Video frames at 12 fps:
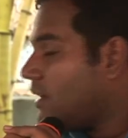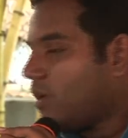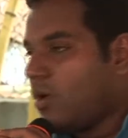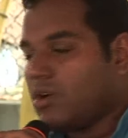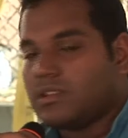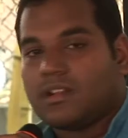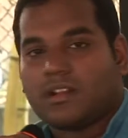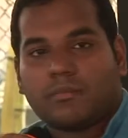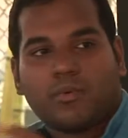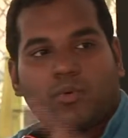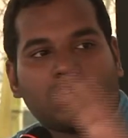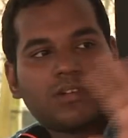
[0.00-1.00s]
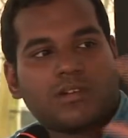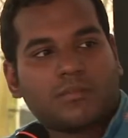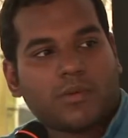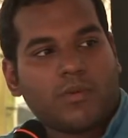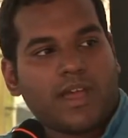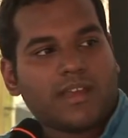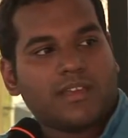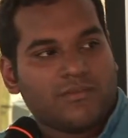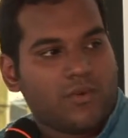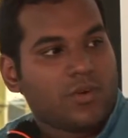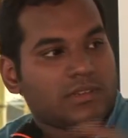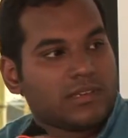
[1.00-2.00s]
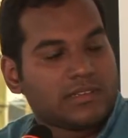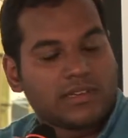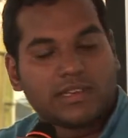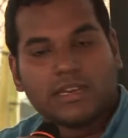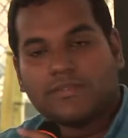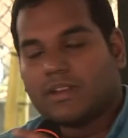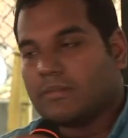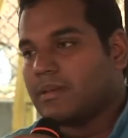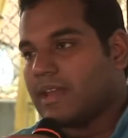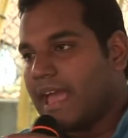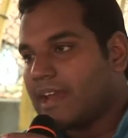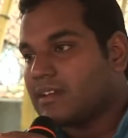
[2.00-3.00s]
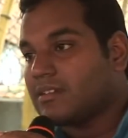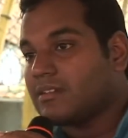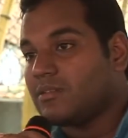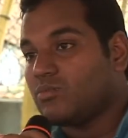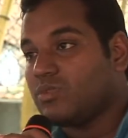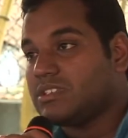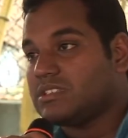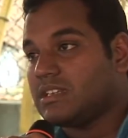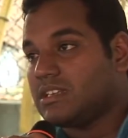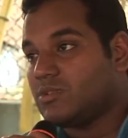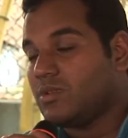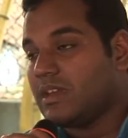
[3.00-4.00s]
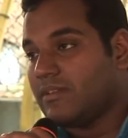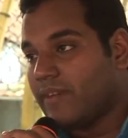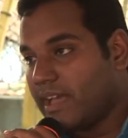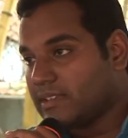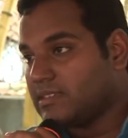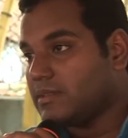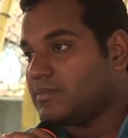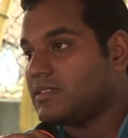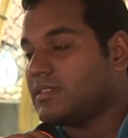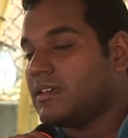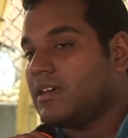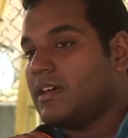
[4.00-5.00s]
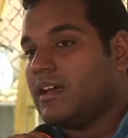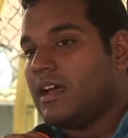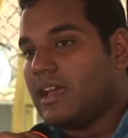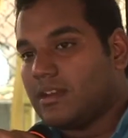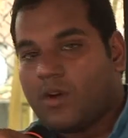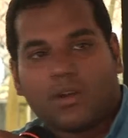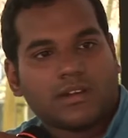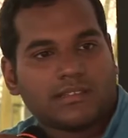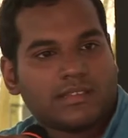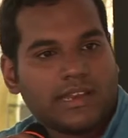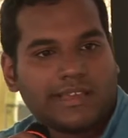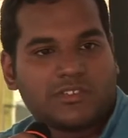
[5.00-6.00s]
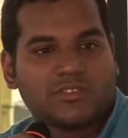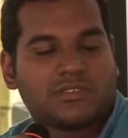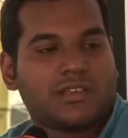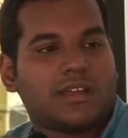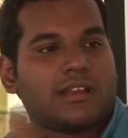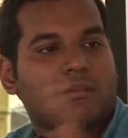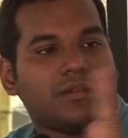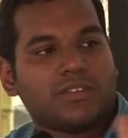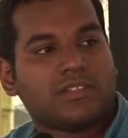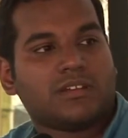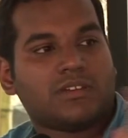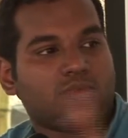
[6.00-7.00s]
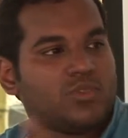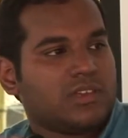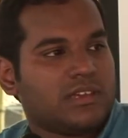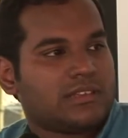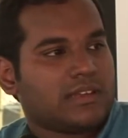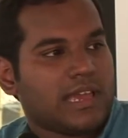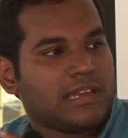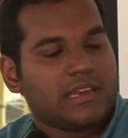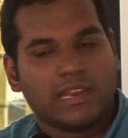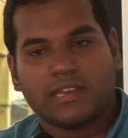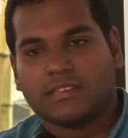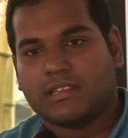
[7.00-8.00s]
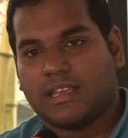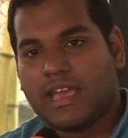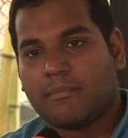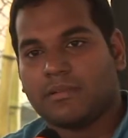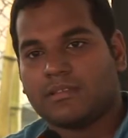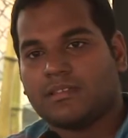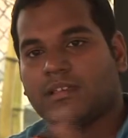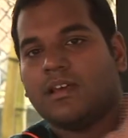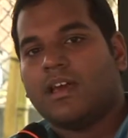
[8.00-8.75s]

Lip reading: author a report providing for the District Development Act, which the TULF accepts and contests elections under, but within 2 years, 1983 happens,